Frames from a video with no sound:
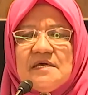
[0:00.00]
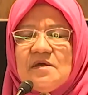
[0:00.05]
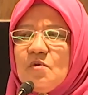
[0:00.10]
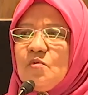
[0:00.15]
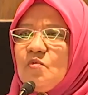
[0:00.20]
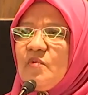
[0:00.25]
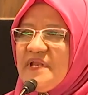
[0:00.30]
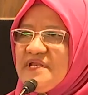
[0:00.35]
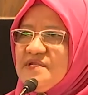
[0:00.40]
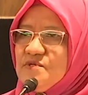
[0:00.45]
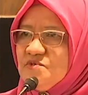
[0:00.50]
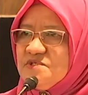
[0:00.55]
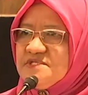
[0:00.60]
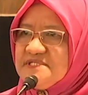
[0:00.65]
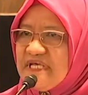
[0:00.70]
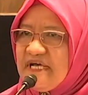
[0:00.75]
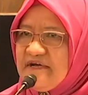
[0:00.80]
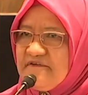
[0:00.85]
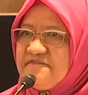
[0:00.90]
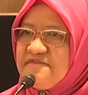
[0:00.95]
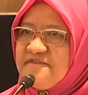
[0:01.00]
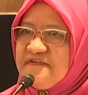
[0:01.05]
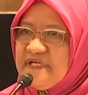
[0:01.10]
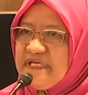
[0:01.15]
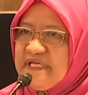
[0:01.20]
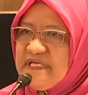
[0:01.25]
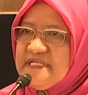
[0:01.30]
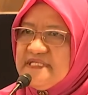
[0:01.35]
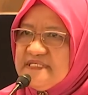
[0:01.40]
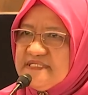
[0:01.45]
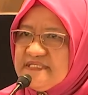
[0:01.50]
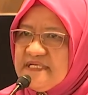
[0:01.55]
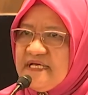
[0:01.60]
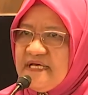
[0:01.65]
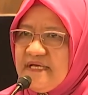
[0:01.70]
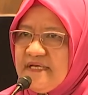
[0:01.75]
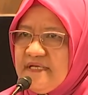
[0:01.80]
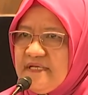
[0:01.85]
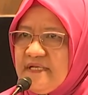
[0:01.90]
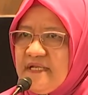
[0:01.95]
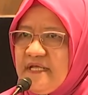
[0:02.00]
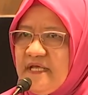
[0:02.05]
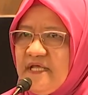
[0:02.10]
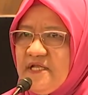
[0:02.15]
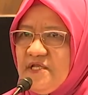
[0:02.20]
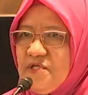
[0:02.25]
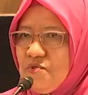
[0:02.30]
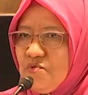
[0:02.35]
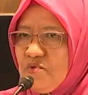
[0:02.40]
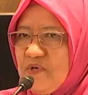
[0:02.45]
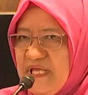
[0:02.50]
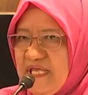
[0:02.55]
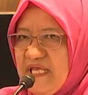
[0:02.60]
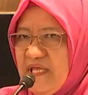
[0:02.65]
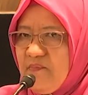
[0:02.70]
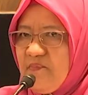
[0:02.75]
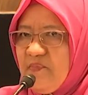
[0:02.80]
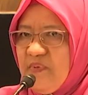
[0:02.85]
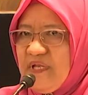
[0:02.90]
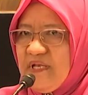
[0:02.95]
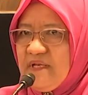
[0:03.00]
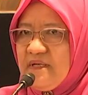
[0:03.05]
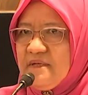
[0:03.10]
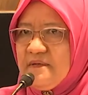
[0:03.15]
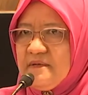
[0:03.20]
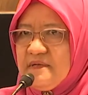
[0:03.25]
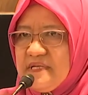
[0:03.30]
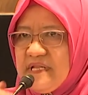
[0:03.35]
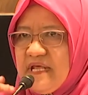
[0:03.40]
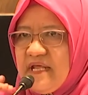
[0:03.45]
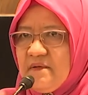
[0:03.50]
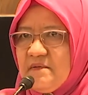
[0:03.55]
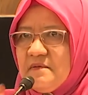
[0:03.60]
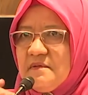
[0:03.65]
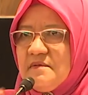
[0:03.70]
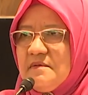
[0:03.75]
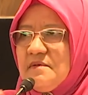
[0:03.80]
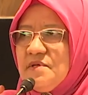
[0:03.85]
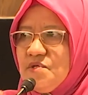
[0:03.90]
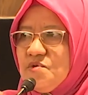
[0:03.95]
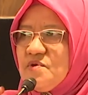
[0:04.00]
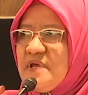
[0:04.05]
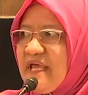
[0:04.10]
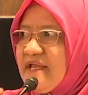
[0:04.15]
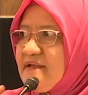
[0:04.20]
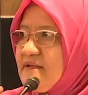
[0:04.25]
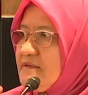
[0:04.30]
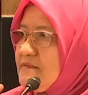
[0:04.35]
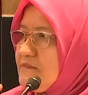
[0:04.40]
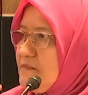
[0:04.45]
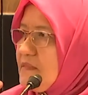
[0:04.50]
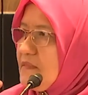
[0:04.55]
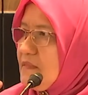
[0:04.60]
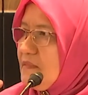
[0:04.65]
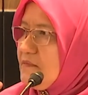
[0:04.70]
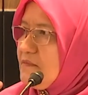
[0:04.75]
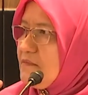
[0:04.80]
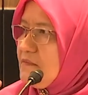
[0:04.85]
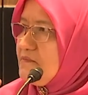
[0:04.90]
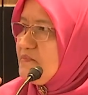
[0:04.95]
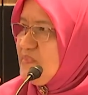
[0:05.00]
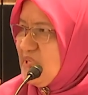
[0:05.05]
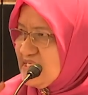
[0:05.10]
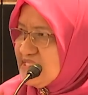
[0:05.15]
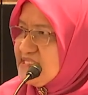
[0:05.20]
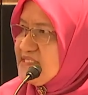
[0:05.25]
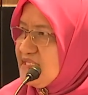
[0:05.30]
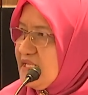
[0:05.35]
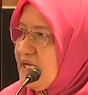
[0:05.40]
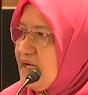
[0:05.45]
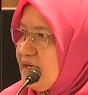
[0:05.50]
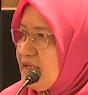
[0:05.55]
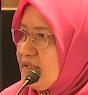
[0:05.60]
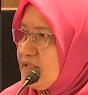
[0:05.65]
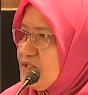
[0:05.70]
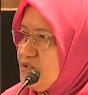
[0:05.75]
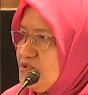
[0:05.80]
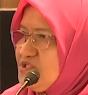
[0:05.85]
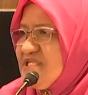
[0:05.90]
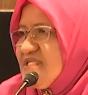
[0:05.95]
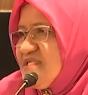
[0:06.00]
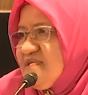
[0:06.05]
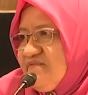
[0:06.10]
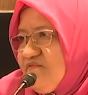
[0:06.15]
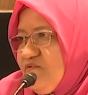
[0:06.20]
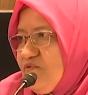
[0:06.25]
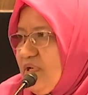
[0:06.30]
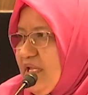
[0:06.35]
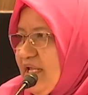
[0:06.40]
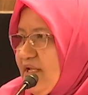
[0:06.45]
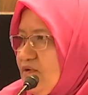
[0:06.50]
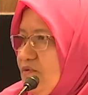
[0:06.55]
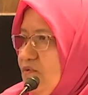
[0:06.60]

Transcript: When you suffer inside and you keep it, that you can be stuck. You just have to let